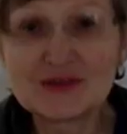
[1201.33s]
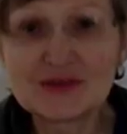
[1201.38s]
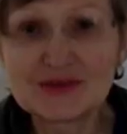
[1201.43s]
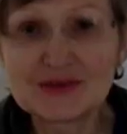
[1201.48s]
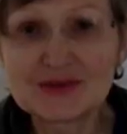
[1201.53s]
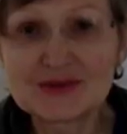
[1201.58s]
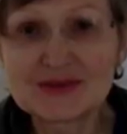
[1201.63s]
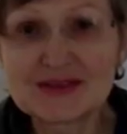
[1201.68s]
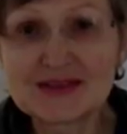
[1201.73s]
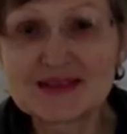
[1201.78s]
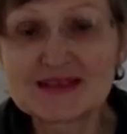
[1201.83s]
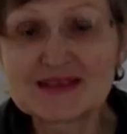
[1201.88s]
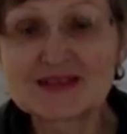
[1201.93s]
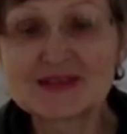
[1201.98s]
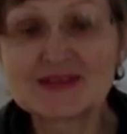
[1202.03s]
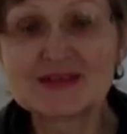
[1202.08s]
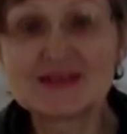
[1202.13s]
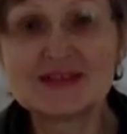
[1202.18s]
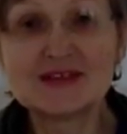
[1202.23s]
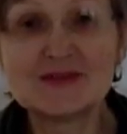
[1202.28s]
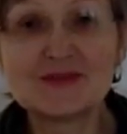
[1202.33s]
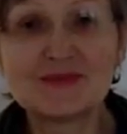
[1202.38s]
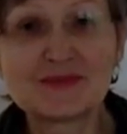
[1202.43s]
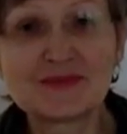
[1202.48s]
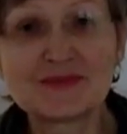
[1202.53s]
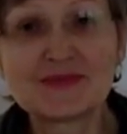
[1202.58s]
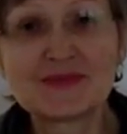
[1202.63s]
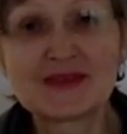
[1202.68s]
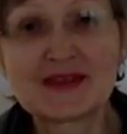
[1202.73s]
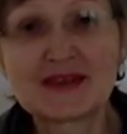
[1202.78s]
those things. You see,
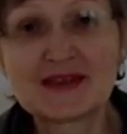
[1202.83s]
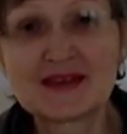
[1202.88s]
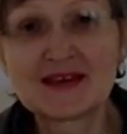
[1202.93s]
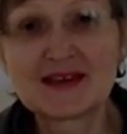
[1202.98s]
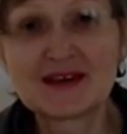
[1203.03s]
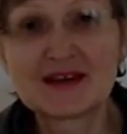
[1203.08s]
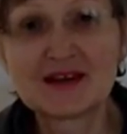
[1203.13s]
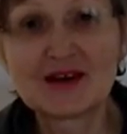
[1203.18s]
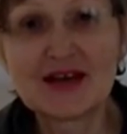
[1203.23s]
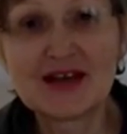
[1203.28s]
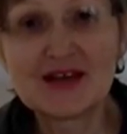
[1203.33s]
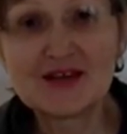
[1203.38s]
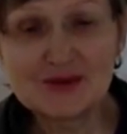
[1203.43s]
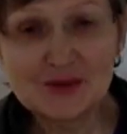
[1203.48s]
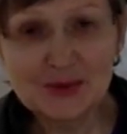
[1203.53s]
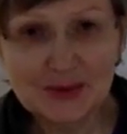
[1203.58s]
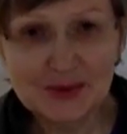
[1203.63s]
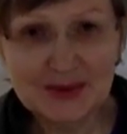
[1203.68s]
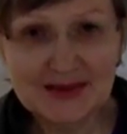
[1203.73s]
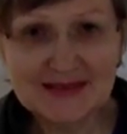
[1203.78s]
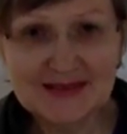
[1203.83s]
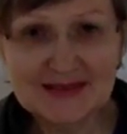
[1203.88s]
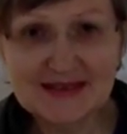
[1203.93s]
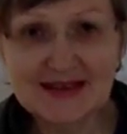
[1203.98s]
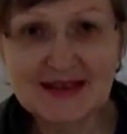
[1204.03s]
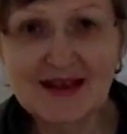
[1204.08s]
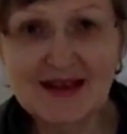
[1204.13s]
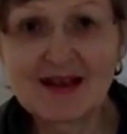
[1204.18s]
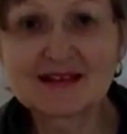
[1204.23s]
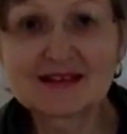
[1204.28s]
every
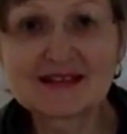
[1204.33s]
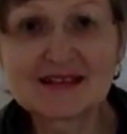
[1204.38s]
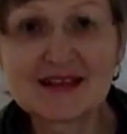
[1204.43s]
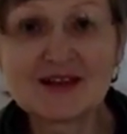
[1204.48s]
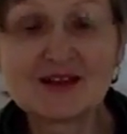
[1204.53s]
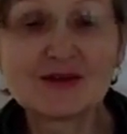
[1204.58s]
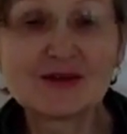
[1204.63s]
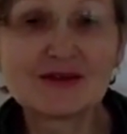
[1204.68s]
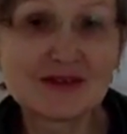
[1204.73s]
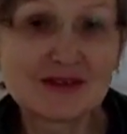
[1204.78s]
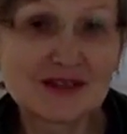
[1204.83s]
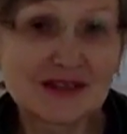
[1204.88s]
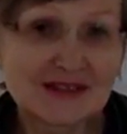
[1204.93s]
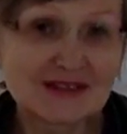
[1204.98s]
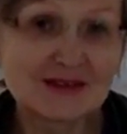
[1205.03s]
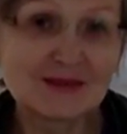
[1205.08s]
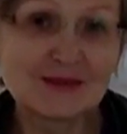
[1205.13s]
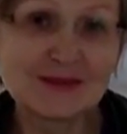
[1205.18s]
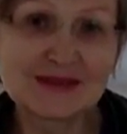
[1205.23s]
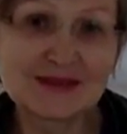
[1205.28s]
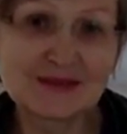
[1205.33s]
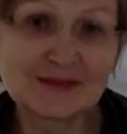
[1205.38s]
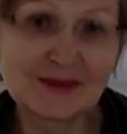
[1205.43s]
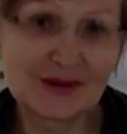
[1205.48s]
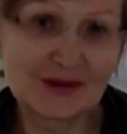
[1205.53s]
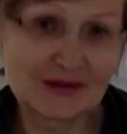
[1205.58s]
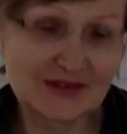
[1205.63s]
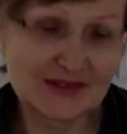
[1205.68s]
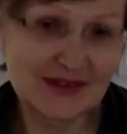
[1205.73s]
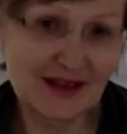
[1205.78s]
Wednesday I'll tell you a little bit
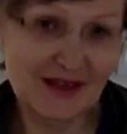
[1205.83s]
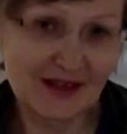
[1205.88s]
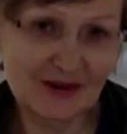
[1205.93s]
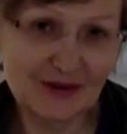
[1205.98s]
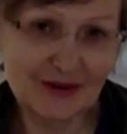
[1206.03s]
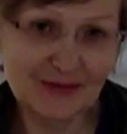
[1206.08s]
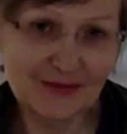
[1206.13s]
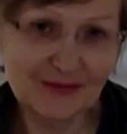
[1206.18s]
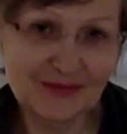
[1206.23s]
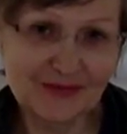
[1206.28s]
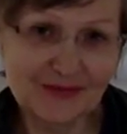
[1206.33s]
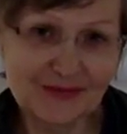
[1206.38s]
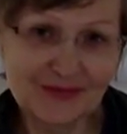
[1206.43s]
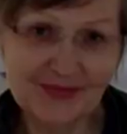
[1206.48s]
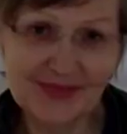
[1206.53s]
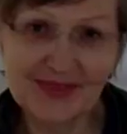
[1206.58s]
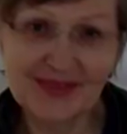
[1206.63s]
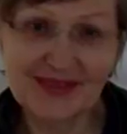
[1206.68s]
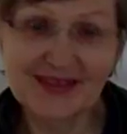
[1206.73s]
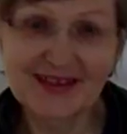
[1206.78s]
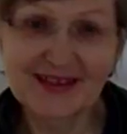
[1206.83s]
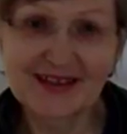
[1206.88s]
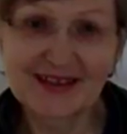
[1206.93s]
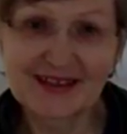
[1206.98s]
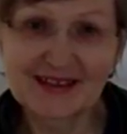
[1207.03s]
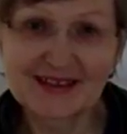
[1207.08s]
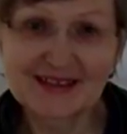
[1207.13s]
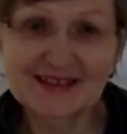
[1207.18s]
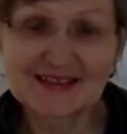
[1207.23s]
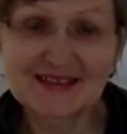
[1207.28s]
about tarot.
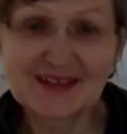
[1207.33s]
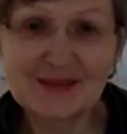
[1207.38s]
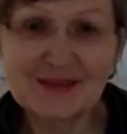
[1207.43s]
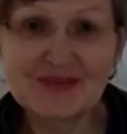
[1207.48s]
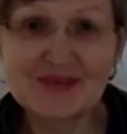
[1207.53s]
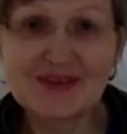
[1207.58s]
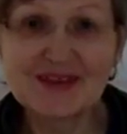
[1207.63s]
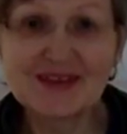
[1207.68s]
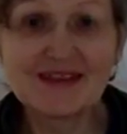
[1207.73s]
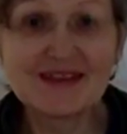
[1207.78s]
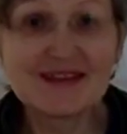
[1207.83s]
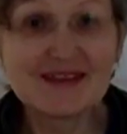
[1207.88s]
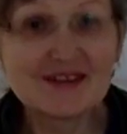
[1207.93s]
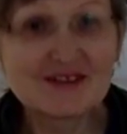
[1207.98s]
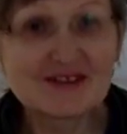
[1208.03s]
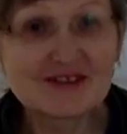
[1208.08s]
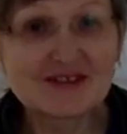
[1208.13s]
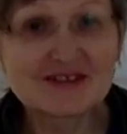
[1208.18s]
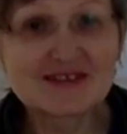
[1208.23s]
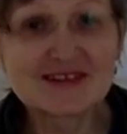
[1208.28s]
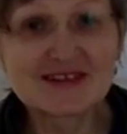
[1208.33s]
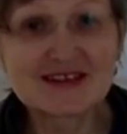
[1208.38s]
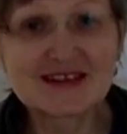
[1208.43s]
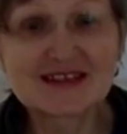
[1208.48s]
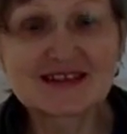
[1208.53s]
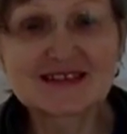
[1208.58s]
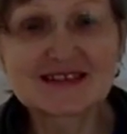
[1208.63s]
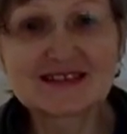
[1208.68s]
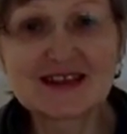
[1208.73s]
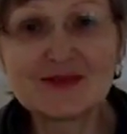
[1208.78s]
Something interesting,
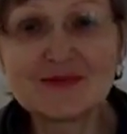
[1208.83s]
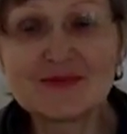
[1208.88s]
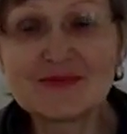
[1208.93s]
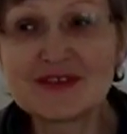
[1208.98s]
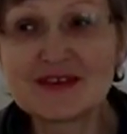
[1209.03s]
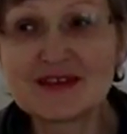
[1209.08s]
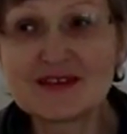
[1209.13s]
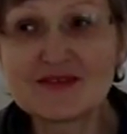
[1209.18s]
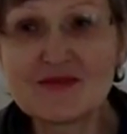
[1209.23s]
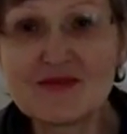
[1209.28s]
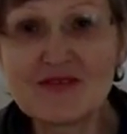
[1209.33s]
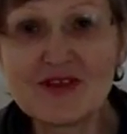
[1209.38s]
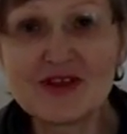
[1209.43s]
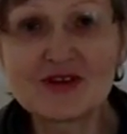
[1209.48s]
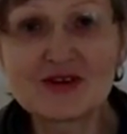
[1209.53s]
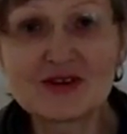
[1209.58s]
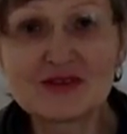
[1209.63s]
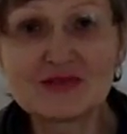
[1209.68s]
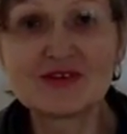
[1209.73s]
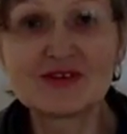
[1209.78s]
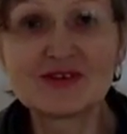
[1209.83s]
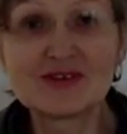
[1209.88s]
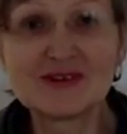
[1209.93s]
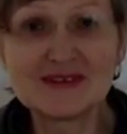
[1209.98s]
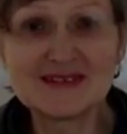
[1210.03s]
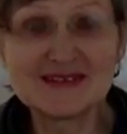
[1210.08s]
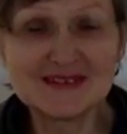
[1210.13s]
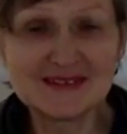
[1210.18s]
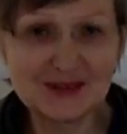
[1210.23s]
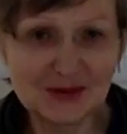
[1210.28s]
something very, very
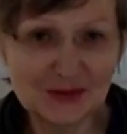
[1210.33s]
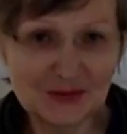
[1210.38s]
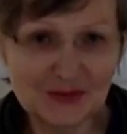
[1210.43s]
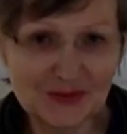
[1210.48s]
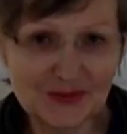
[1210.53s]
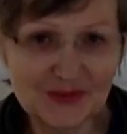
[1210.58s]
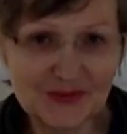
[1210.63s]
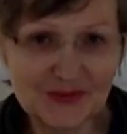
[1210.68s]
deep